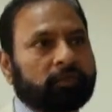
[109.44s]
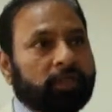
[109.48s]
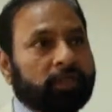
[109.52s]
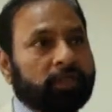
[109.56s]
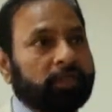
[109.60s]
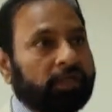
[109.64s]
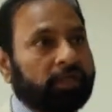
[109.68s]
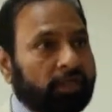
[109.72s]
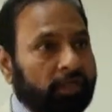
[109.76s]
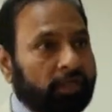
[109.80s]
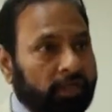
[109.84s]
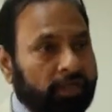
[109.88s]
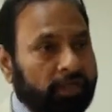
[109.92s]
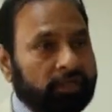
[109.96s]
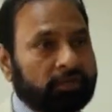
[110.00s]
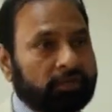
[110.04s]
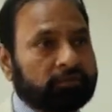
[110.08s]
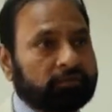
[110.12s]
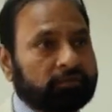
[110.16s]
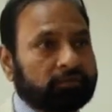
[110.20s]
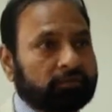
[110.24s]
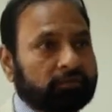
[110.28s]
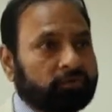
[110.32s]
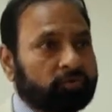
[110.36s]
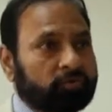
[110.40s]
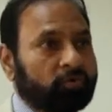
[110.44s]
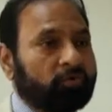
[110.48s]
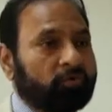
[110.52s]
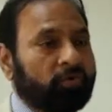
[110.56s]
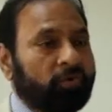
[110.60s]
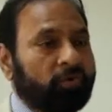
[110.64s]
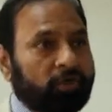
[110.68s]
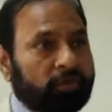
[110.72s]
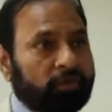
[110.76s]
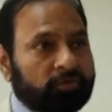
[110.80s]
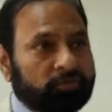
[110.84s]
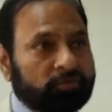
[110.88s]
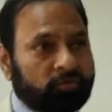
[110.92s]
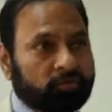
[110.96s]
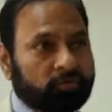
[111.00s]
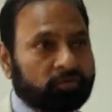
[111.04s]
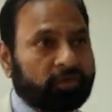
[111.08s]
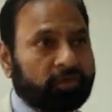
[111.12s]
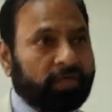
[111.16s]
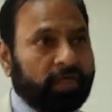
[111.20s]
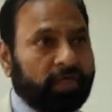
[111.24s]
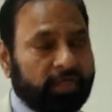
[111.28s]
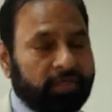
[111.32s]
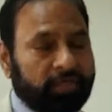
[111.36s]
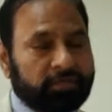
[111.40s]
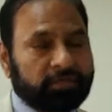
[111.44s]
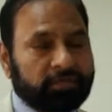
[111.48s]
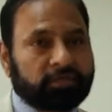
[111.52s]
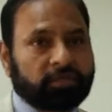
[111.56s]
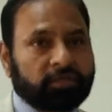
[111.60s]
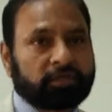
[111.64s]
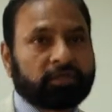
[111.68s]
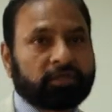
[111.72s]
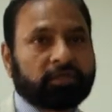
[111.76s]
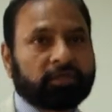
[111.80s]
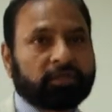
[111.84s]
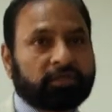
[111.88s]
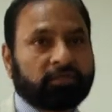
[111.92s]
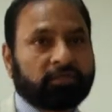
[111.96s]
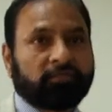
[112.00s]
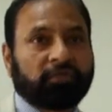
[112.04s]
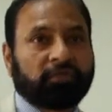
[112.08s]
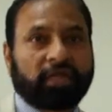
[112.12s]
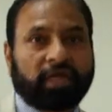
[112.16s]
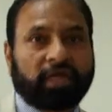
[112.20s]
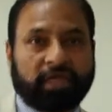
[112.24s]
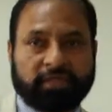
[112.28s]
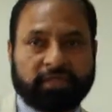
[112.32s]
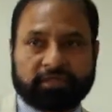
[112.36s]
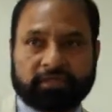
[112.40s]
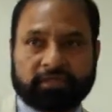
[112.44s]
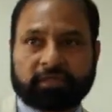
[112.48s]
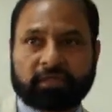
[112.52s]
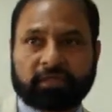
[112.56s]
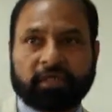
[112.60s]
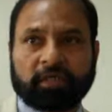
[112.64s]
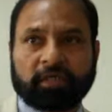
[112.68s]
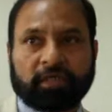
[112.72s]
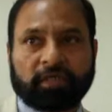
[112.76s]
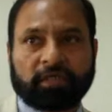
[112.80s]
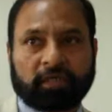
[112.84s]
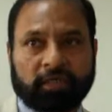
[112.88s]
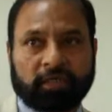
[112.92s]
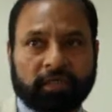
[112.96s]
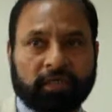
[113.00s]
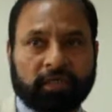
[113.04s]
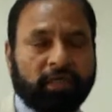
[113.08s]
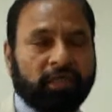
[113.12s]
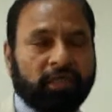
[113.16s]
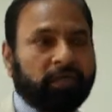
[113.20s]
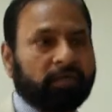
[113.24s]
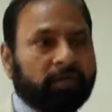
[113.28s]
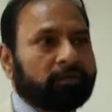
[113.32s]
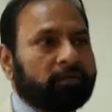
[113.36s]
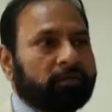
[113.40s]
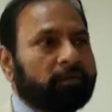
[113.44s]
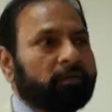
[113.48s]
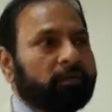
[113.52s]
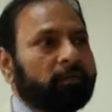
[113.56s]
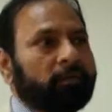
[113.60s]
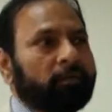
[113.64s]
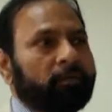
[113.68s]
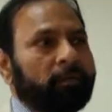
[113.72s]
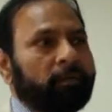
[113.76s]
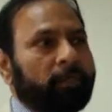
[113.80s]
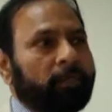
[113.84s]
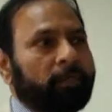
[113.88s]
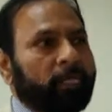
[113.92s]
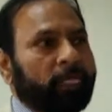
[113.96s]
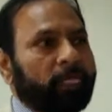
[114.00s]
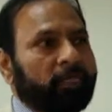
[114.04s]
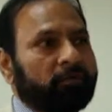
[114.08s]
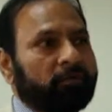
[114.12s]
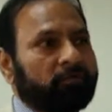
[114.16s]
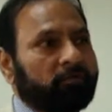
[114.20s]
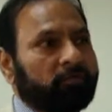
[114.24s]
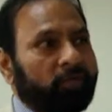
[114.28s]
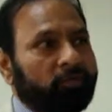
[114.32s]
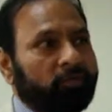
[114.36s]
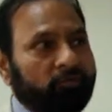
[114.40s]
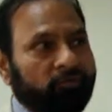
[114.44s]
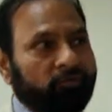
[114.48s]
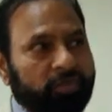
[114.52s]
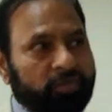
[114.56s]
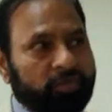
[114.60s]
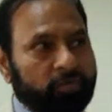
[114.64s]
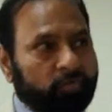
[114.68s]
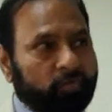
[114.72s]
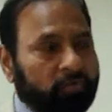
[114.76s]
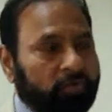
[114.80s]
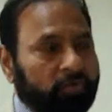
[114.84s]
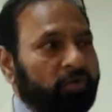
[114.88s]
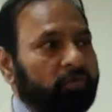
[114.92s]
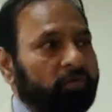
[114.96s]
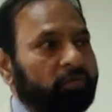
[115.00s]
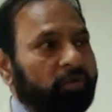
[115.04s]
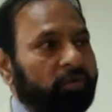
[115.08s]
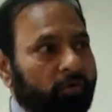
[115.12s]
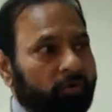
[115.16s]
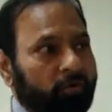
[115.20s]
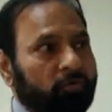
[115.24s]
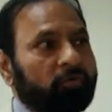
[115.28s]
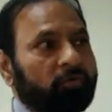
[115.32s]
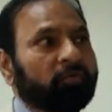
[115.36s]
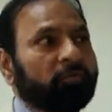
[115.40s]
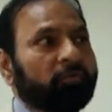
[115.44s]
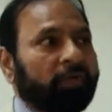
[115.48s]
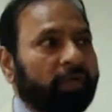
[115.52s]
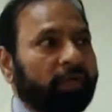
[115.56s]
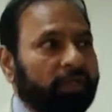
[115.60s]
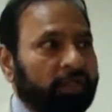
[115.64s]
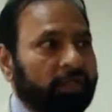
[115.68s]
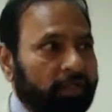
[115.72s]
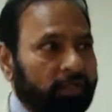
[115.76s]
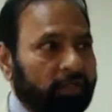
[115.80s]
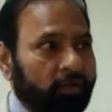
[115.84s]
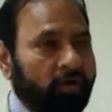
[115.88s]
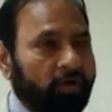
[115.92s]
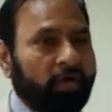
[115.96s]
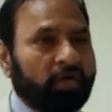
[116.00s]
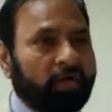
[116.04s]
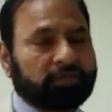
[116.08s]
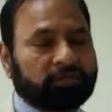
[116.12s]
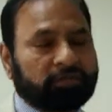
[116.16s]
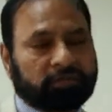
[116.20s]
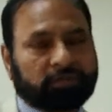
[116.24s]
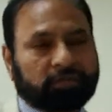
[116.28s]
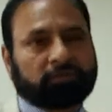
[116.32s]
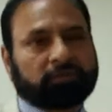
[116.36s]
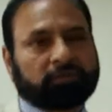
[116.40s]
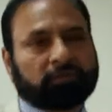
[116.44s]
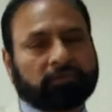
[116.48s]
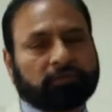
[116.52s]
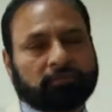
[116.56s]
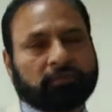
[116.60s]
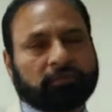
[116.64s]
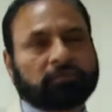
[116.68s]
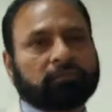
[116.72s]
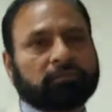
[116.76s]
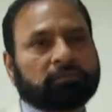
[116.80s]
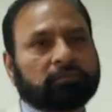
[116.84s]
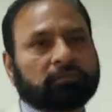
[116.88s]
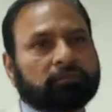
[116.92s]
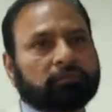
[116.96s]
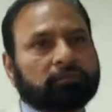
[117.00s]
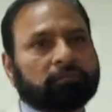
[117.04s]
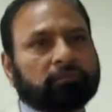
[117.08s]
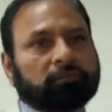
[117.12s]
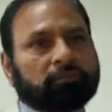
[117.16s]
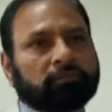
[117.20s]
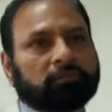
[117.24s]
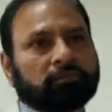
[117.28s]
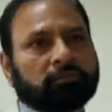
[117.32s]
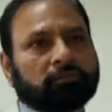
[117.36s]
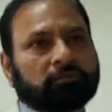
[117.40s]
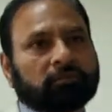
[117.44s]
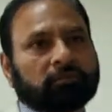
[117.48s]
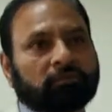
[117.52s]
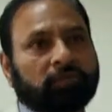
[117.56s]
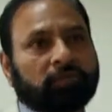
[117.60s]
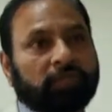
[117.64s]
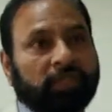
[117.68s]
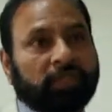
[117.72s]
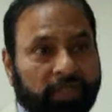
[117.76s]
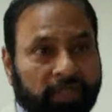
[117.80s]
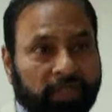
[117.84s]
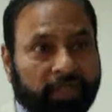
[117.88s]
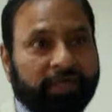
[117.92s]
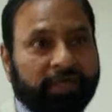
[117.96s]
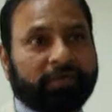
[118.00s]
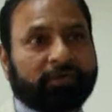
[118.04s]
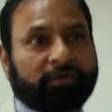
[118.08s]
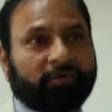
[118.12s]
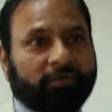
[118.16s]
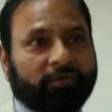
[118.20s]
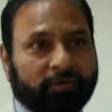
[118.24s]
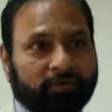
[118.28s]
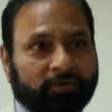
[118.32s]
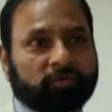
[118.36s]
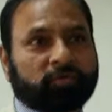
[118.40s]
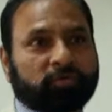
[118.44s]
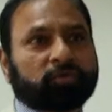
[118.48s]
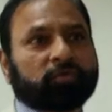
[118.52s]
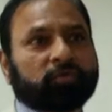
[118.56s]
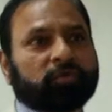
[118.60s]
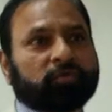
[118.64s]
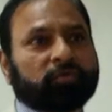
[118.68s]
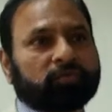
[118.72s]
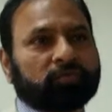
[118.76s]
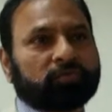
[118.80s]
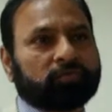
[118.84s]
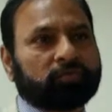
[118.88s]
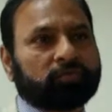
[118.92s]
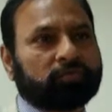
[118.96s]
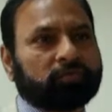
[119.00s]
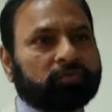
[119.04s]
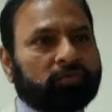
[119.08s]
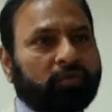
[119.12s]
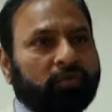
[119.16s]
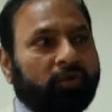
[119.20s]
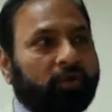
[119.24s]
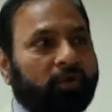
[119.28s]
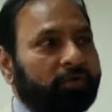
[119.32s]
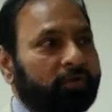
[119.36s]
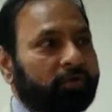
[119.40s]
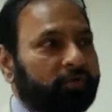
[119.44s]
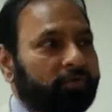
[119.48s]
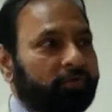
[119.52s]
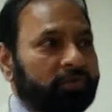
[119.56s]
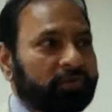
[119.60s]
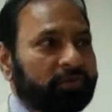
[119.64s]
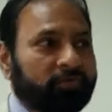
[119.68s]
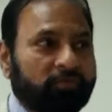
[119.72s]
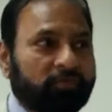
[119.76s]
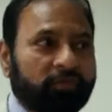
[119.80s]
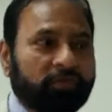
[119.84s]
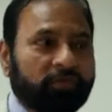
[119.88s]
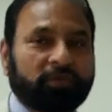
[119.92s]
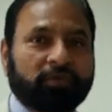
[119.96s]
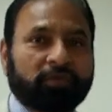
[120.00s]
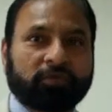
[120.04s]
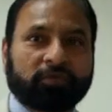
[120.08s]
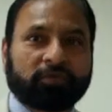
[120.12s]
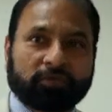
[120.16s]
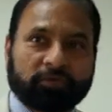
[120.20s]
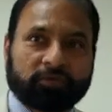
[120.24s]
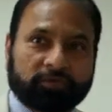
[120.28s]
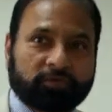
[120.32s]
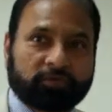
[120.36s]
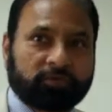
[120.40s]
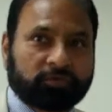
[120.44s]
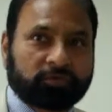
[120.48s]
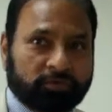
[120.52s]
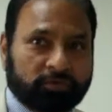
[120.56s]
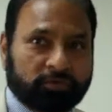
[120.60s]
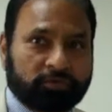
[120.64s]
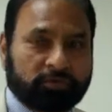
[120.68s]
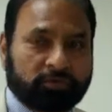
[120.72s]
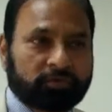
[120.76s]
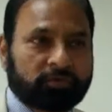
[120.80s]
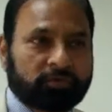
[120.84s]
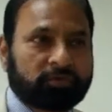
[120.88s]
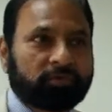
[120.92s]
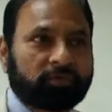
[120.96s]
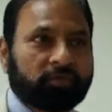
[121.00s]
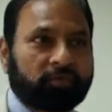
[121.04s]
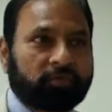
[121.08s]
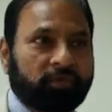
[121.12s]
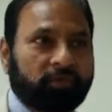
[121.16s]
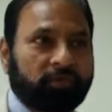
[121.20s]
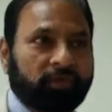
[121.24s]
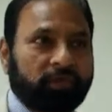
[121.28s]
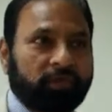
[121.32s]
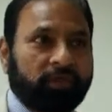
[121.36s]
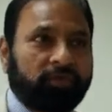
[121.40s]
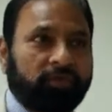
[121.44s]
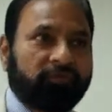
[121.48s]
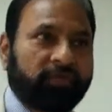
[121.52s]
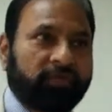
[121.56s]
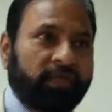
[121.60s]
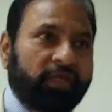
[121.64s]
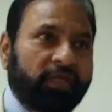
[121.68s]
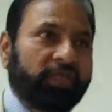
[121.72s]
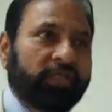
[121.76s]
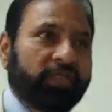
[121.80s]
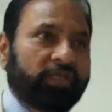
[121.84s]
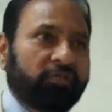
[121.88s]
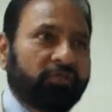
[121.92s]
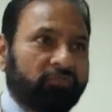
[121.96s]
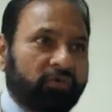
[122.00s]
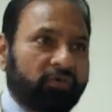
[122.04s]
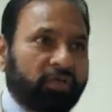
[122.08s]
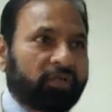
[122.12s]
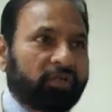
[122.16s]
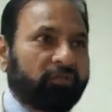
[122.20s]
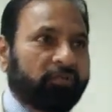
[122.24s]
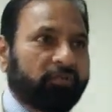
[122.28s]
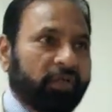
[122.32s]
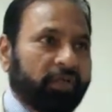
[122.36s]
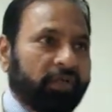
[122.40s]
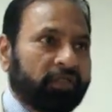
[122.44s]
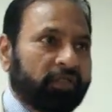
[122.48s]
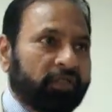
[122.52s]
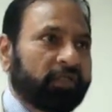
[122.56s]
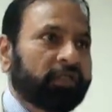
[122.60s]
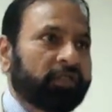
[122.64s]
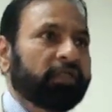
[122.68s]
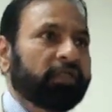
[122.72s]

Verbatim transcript: In England, so-called socialized, civilized country from which we have borrowed many laws, there also all over the world also, in any workman,